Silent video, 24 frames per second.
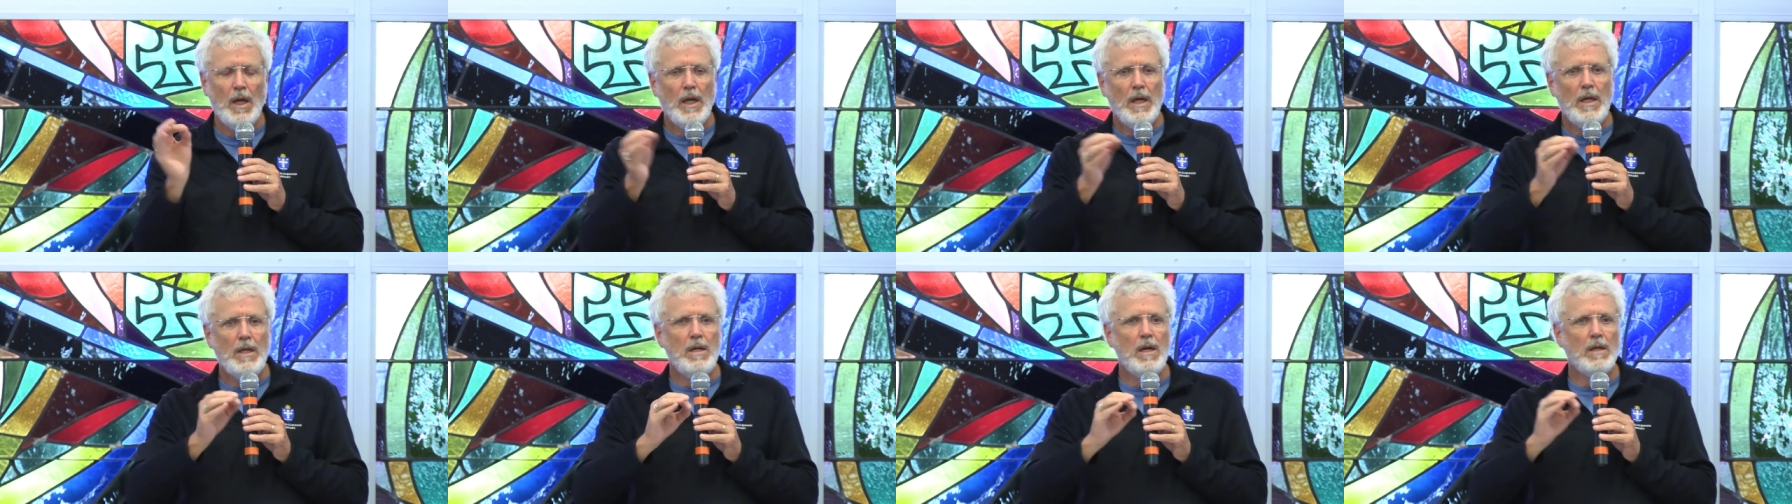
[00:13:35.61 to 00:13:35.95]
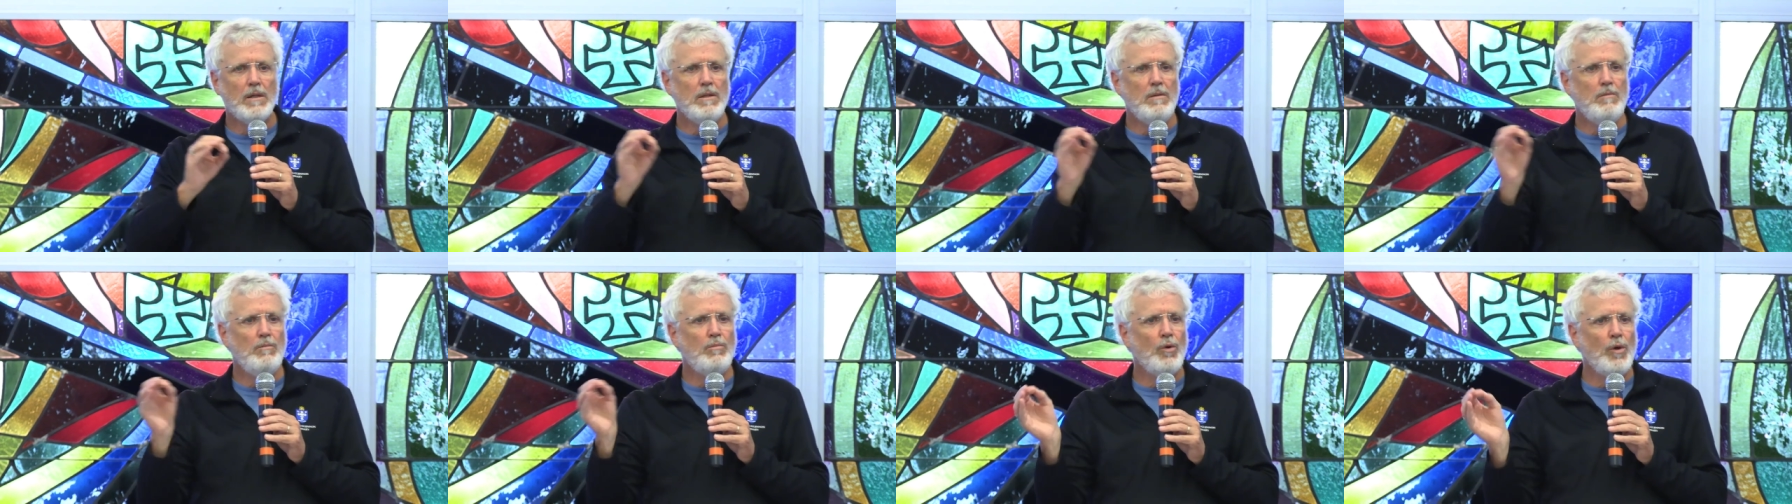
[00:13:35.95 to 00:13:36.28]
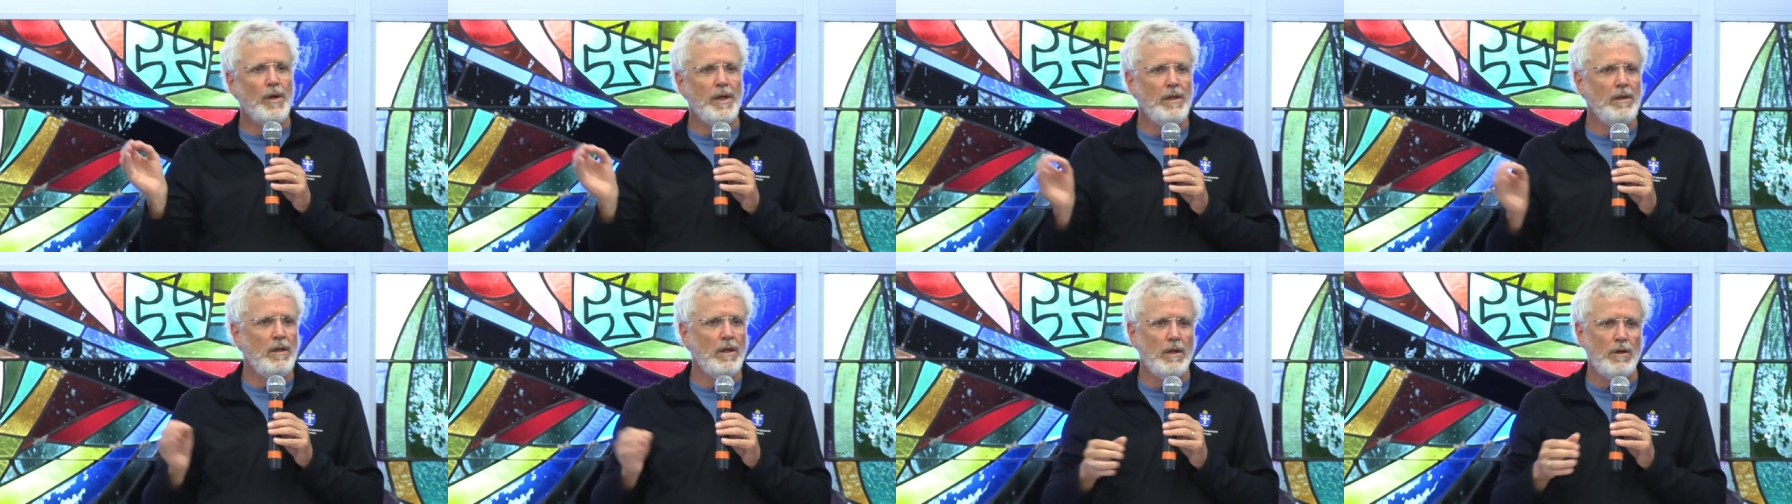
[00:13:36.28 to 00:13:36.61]
He doesn't
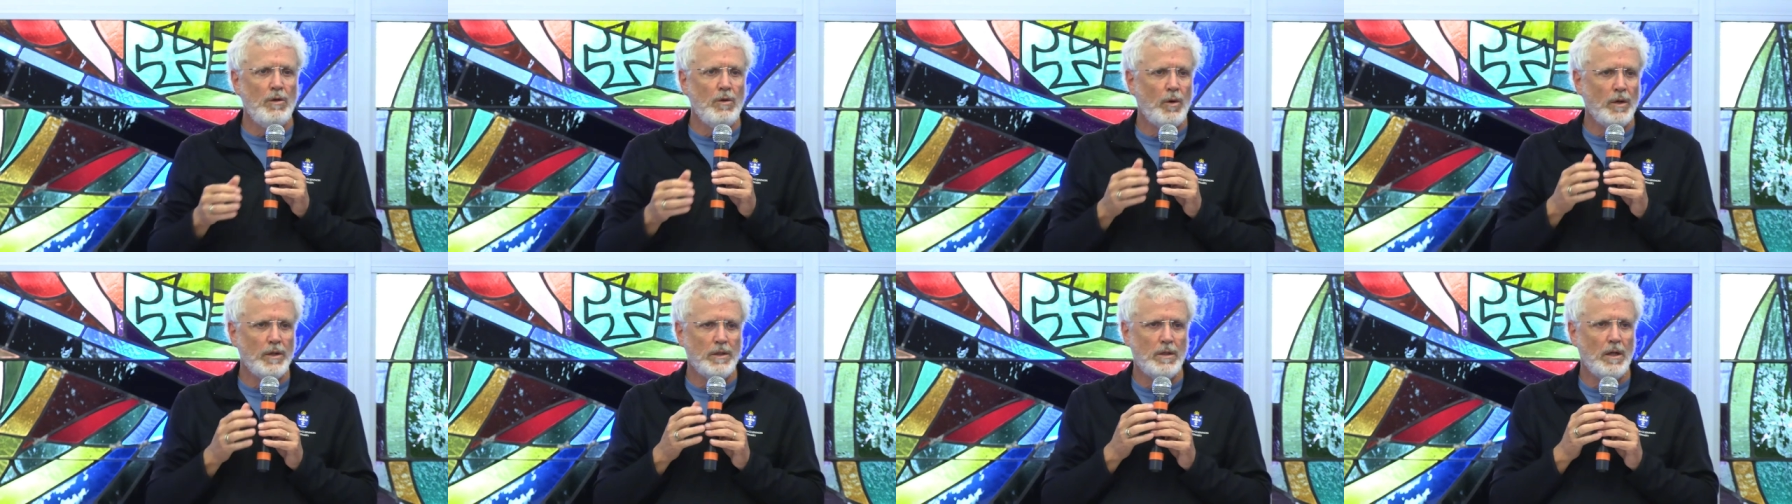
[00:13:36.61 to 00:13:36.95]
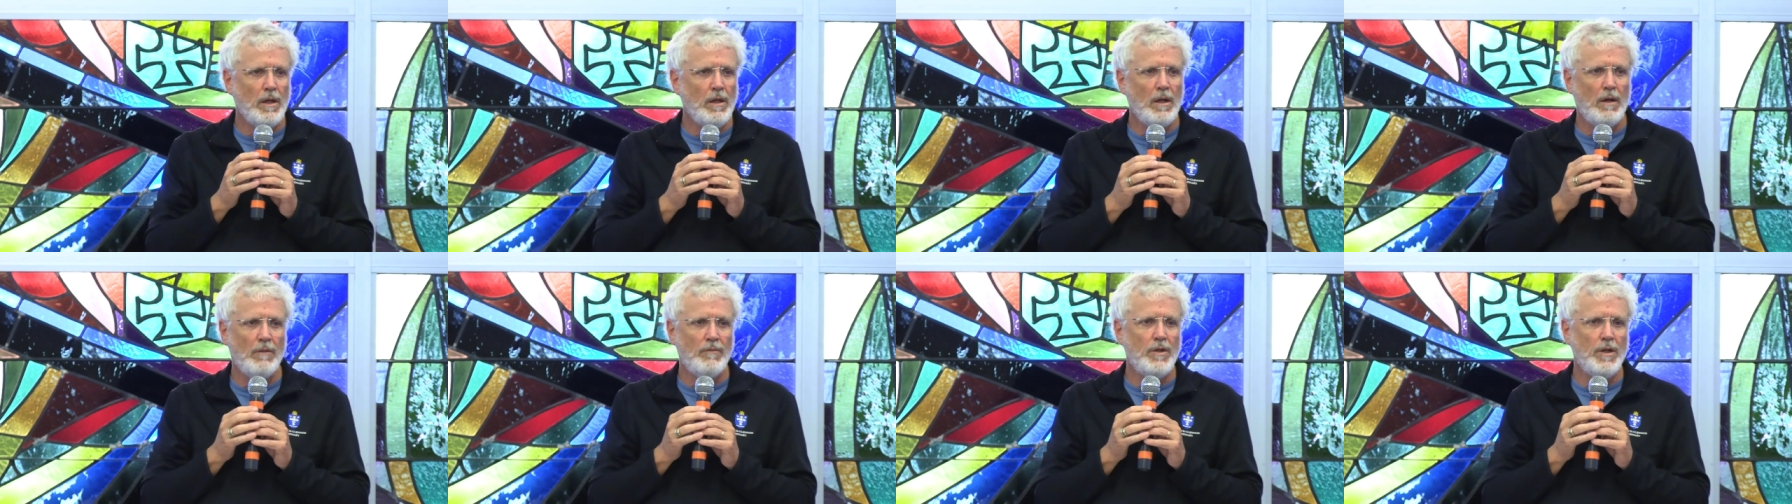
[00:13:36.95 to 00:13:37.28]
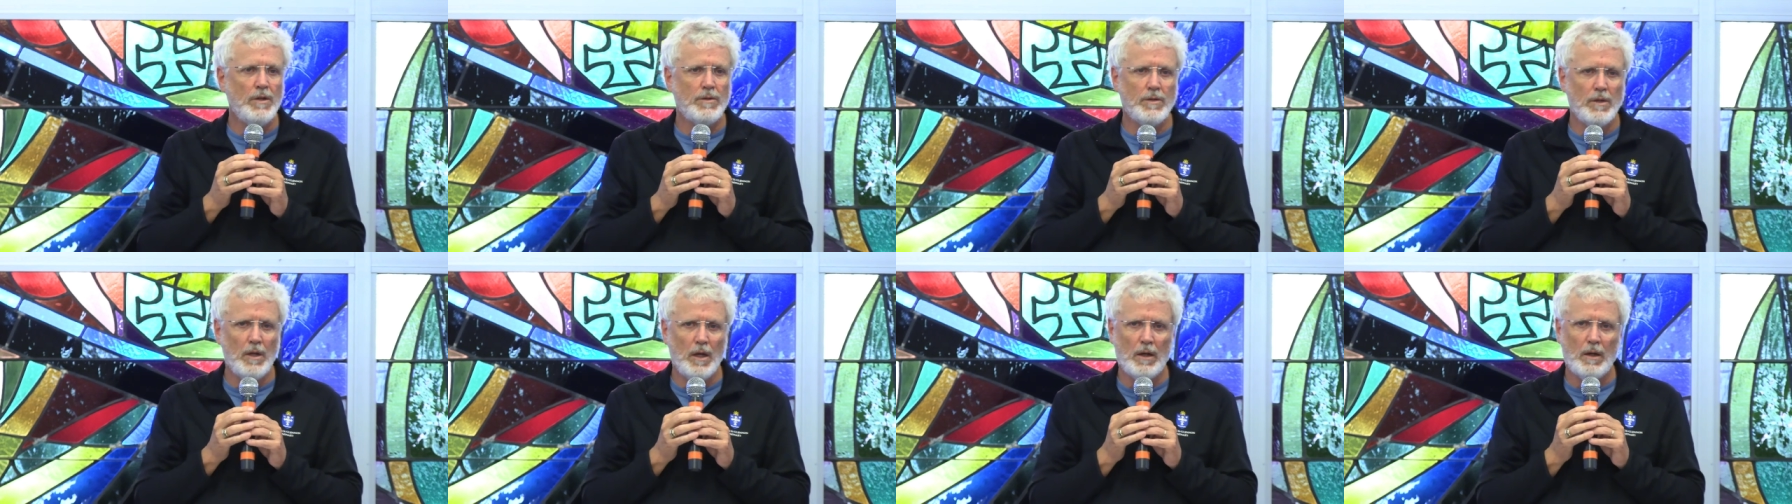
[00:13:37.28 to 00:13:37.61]
bring the anointing of
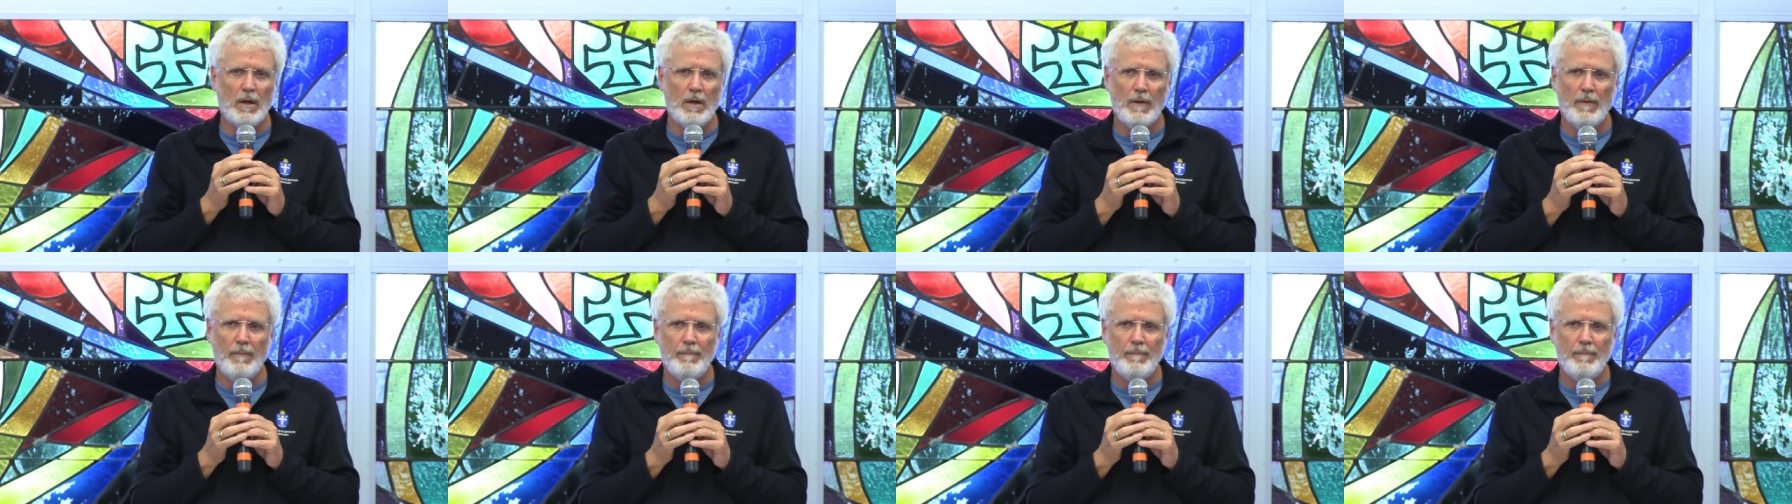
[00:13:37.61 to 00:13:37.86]
the sick.